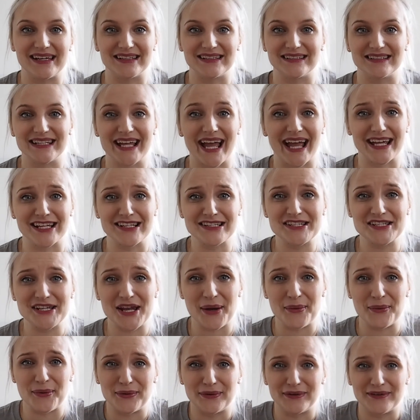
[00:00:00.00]
and getting to
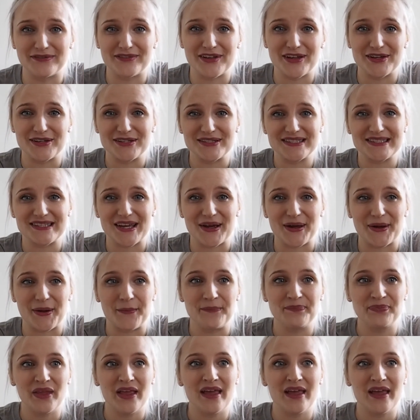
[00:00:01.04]
know all of you, so